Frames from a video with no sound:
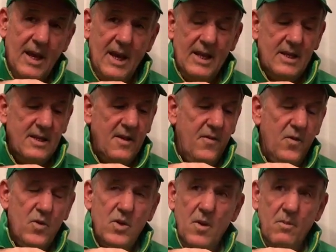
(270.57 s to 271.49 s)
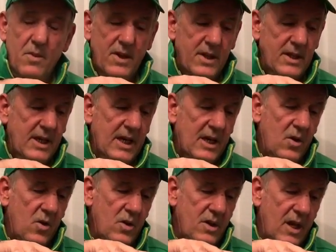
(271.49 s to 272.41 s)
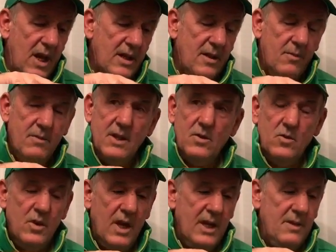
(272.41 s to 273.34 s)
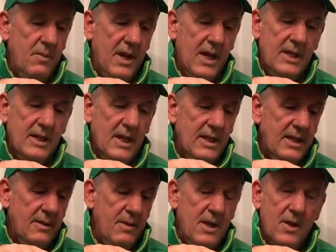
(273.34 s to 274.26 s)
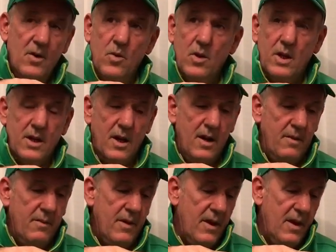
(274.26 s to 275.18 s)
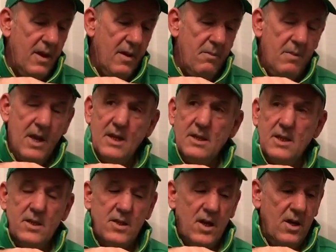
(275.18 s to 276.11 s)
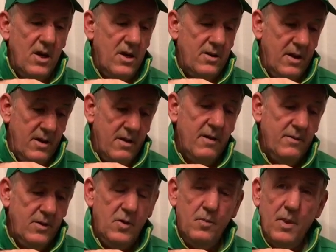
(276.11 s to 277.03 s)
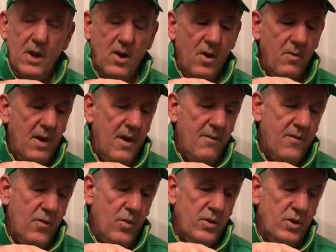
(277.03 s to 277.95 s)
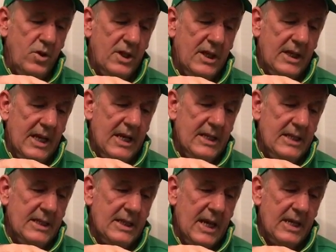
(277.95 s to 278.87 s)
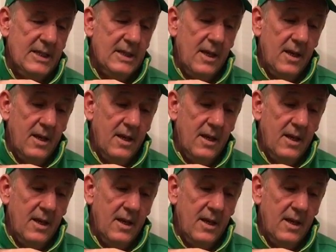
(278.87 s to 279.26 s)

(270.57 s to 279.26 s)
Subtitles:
And there's a phone number that you can contact them. They don't hide behind an email or a messenger. Or you pick up that phone, you can get these guys